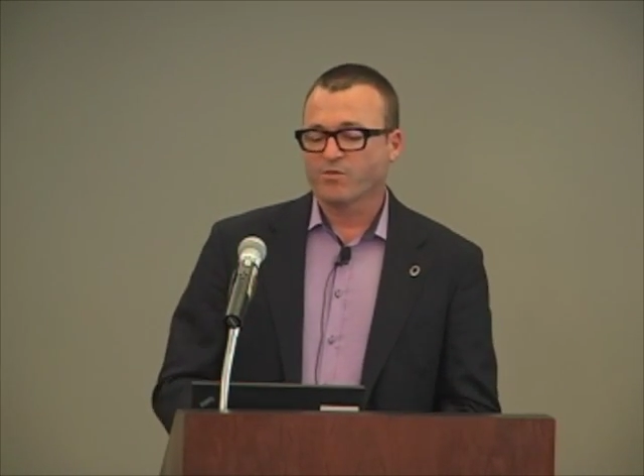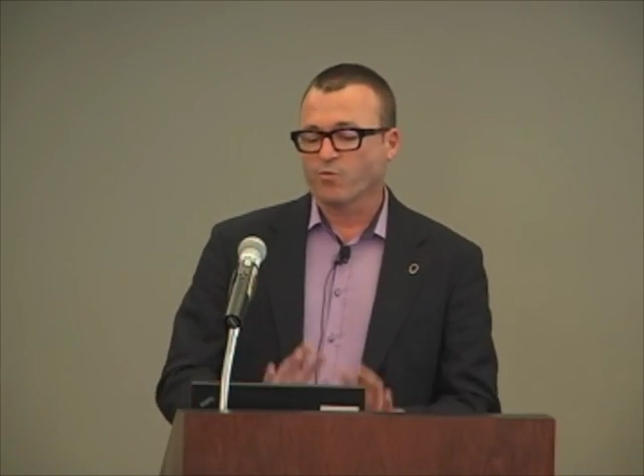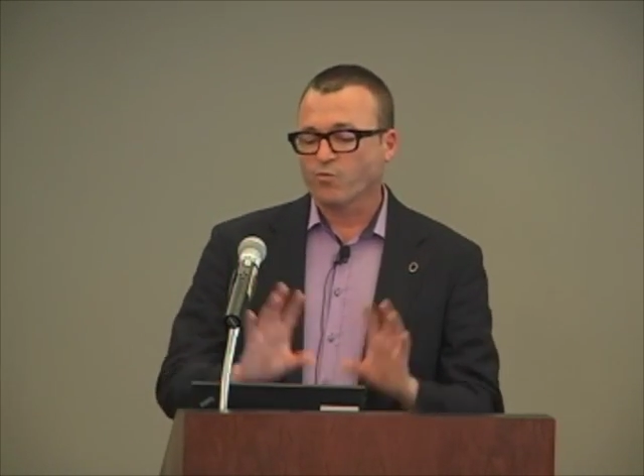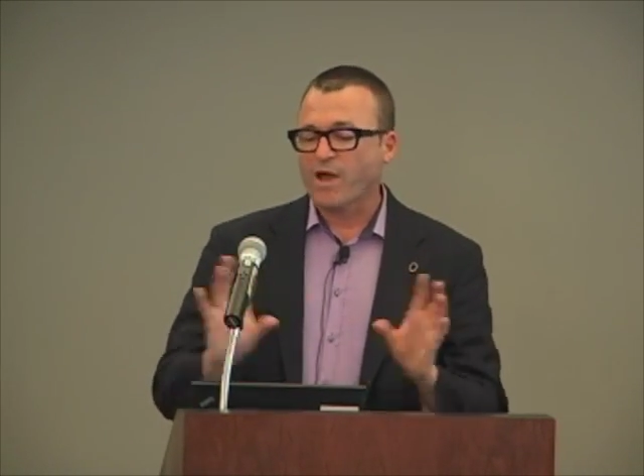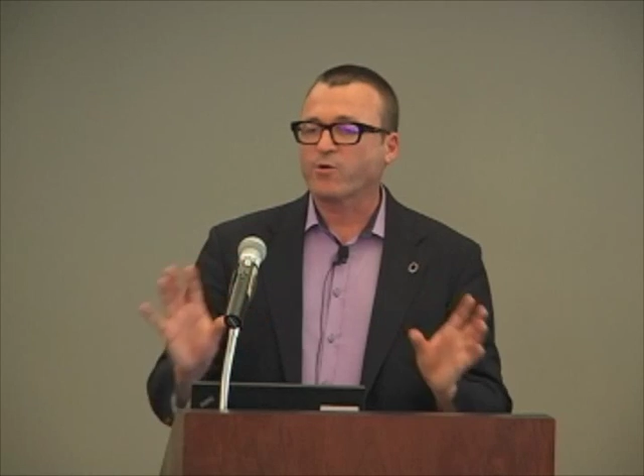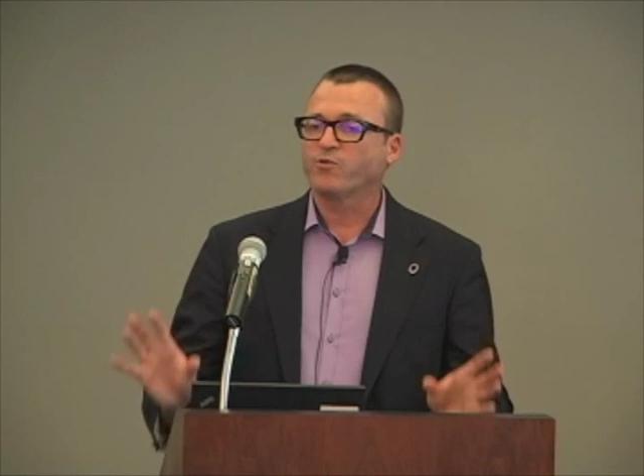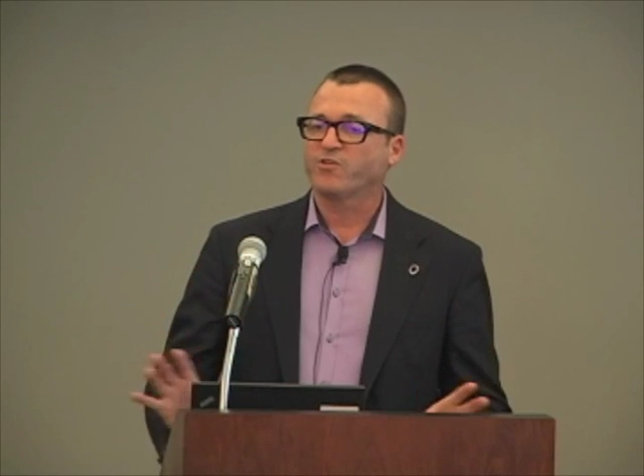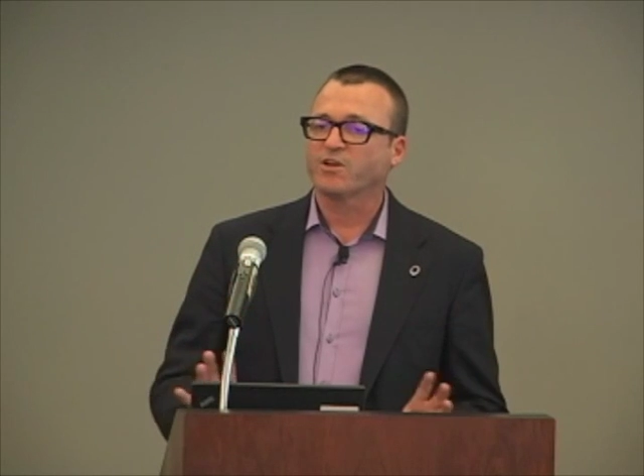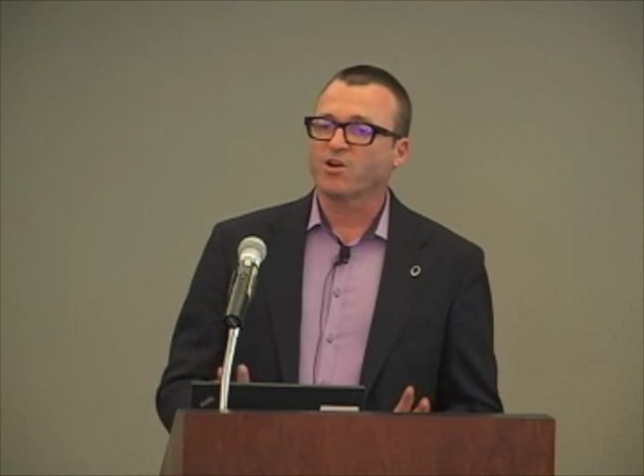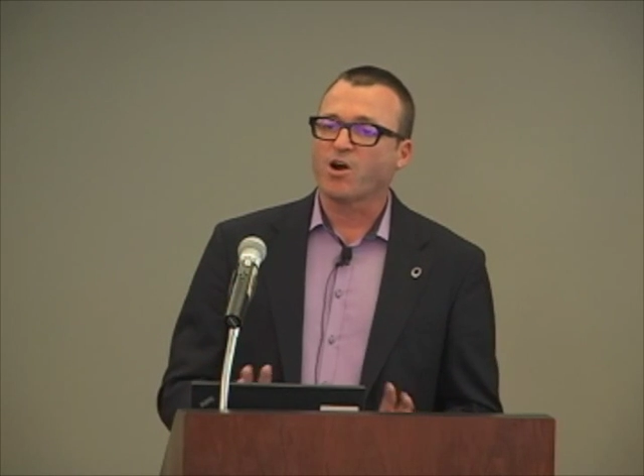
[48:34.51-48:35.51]
the
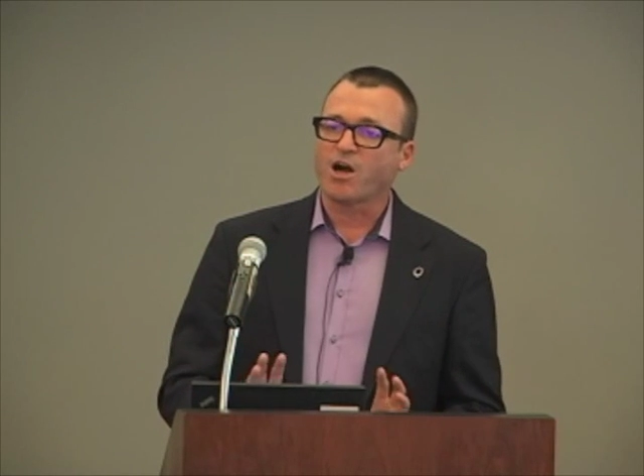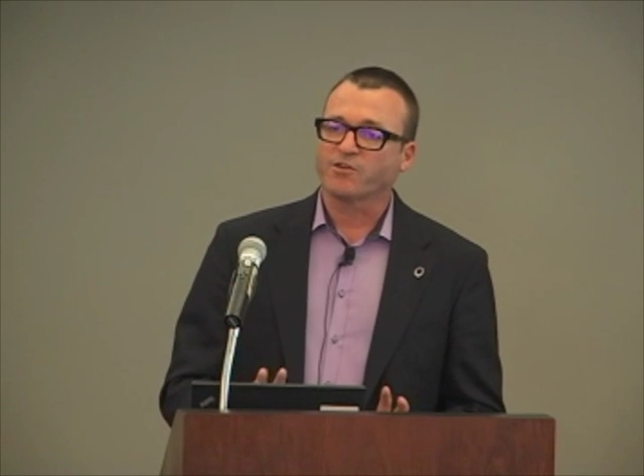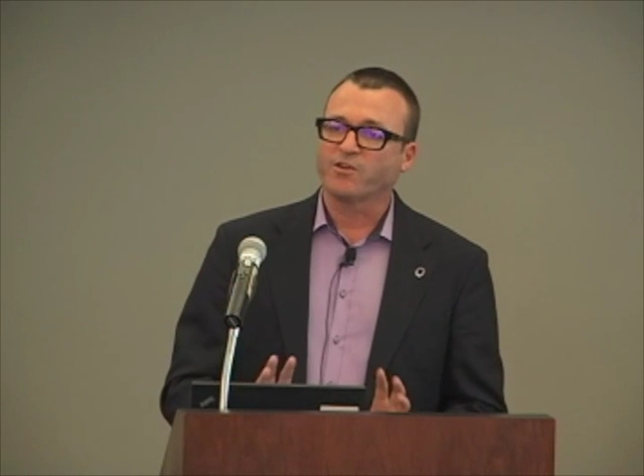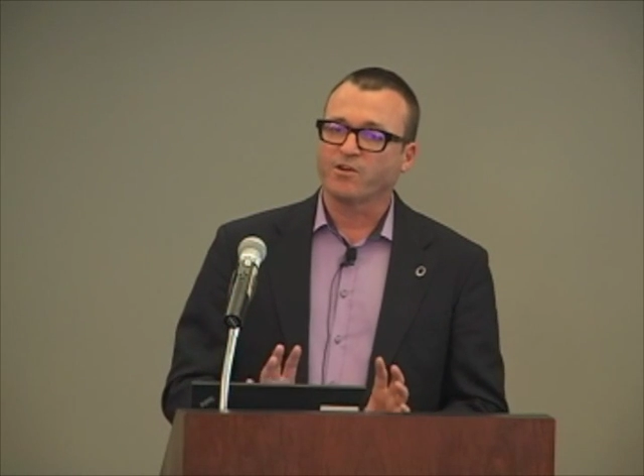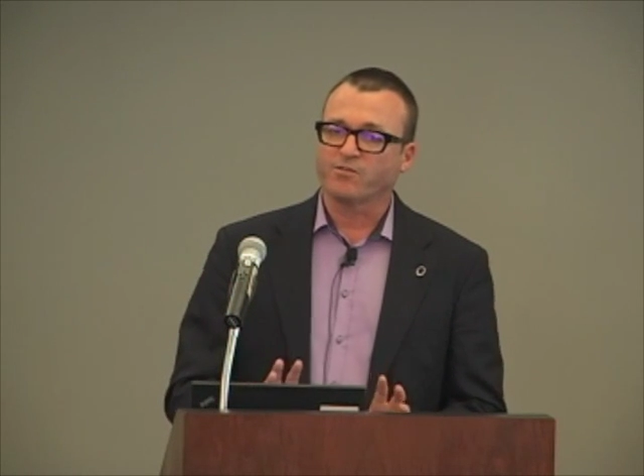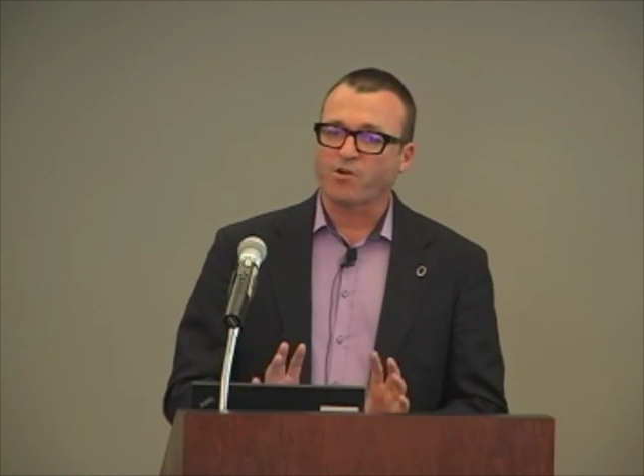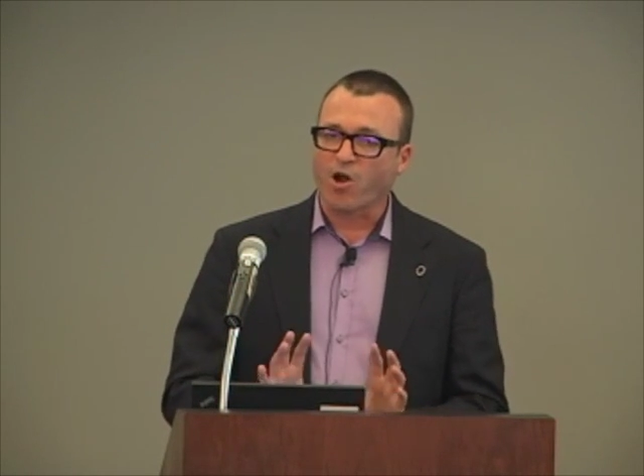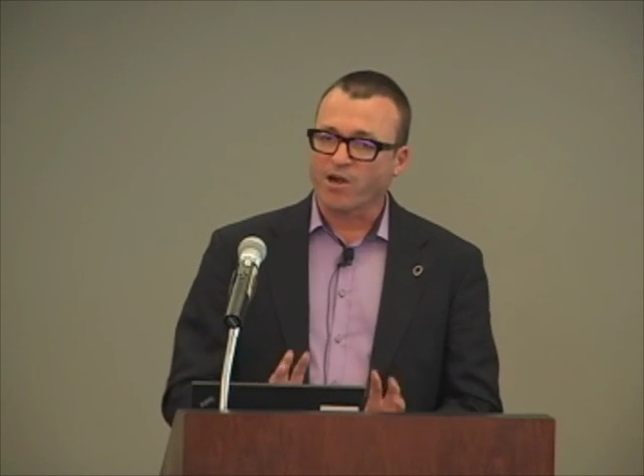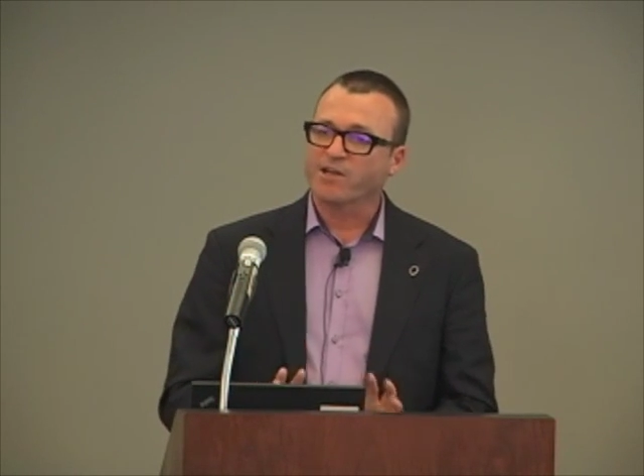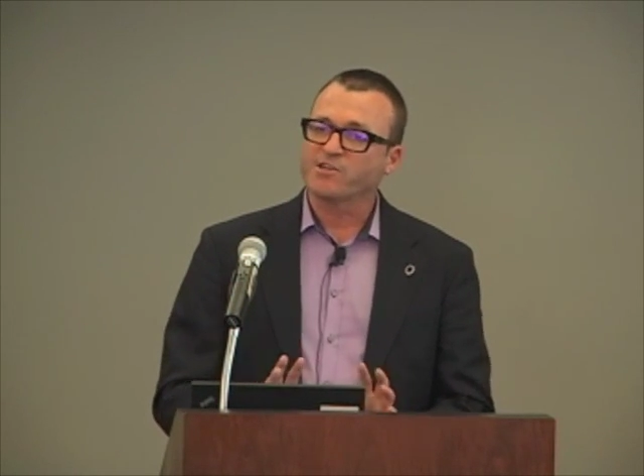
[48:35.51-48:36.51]
requisite cognitive
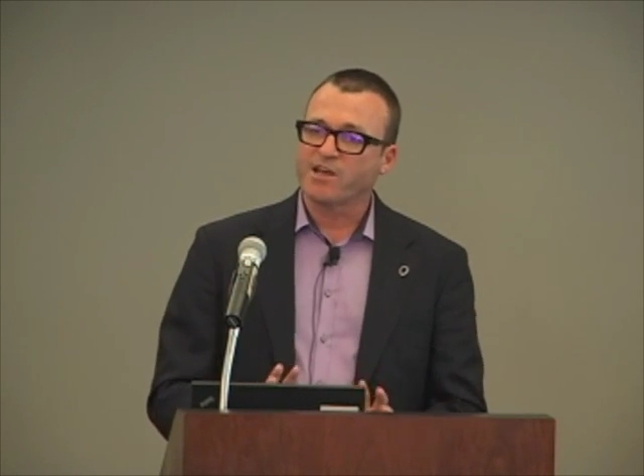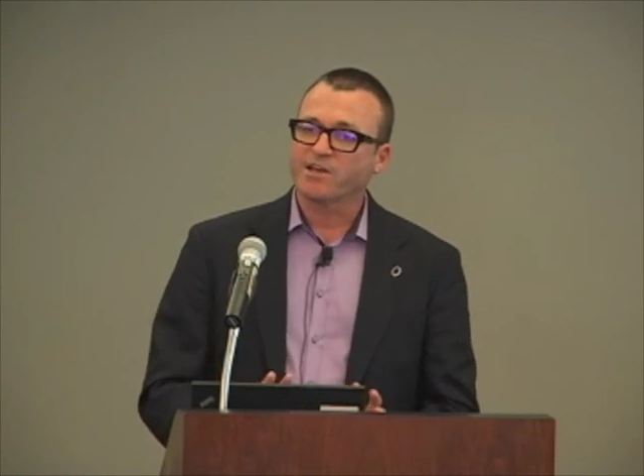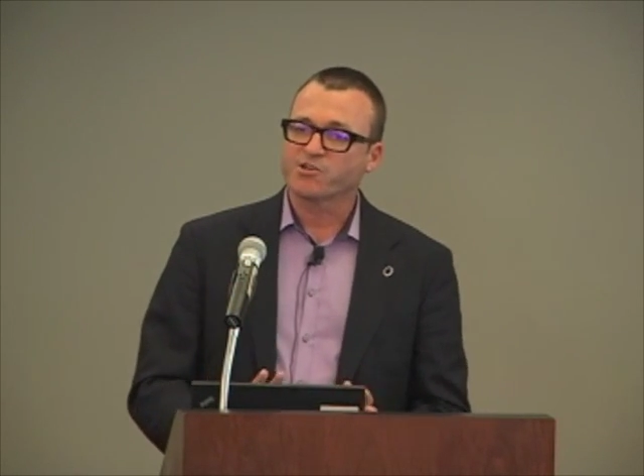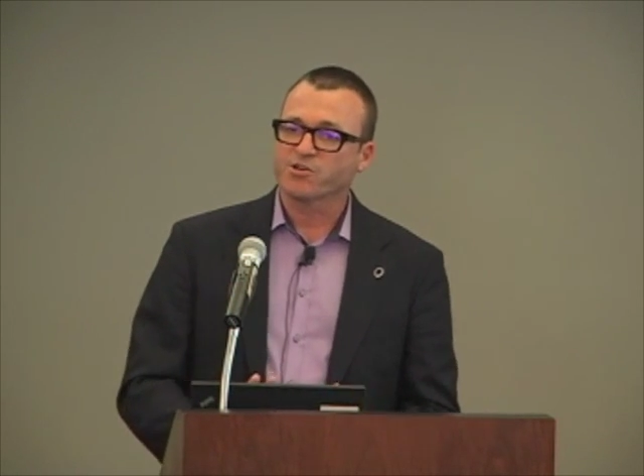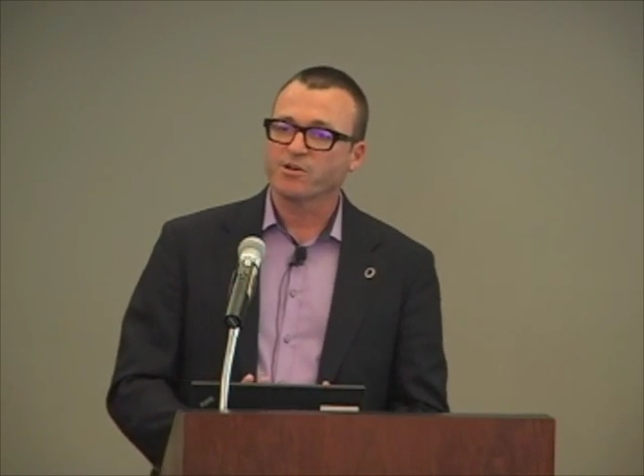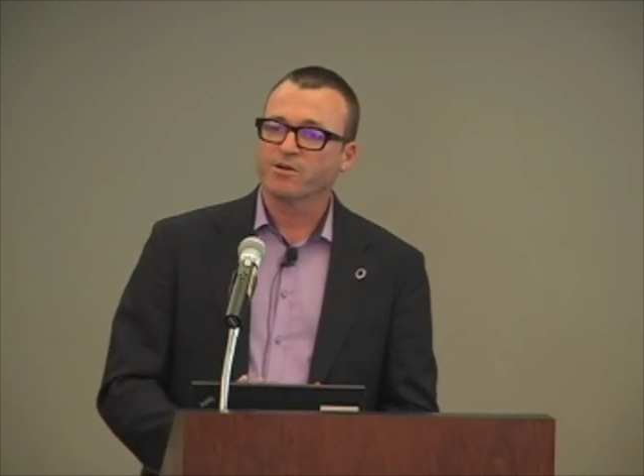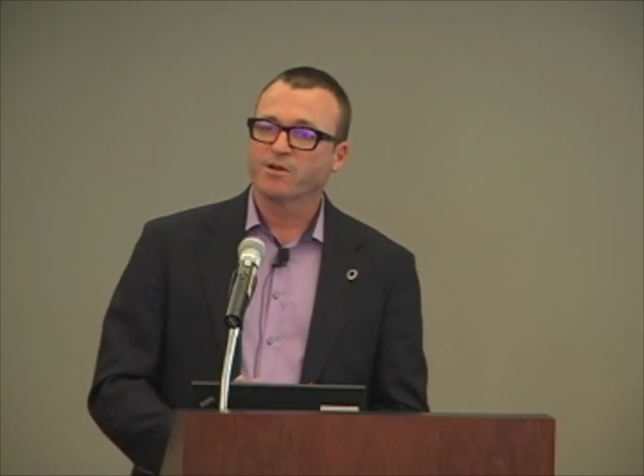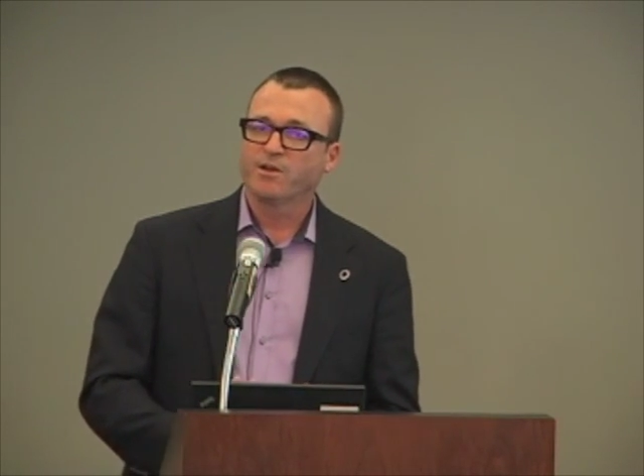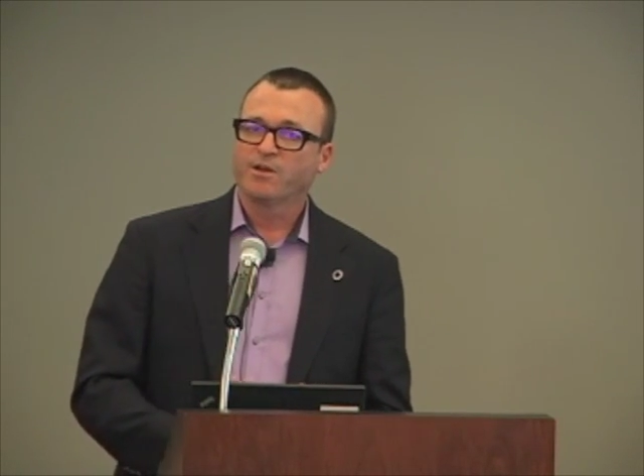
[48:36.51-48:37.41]
architecture